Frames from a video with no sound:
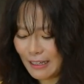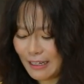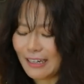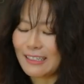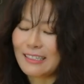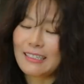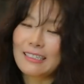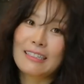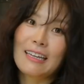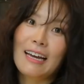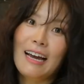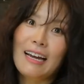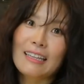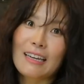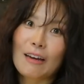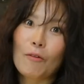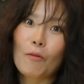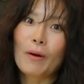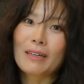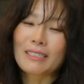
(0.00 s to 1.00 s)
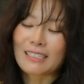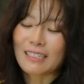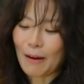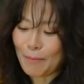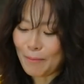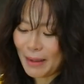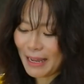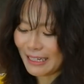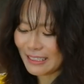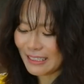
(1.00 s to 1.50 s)
I did that, it was
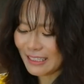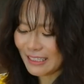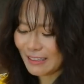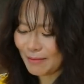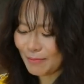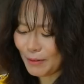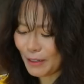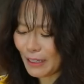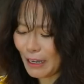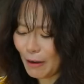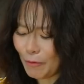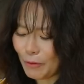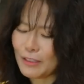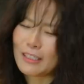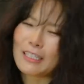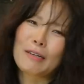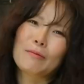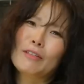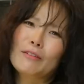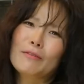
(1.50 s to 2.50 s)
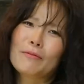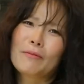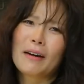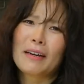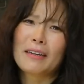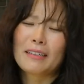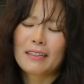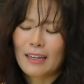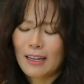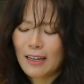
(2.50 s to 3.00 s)
amazing, but I wasn't able to
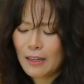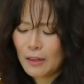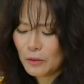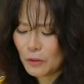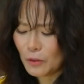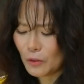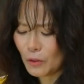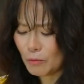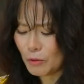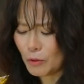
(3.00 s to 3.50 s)
find none of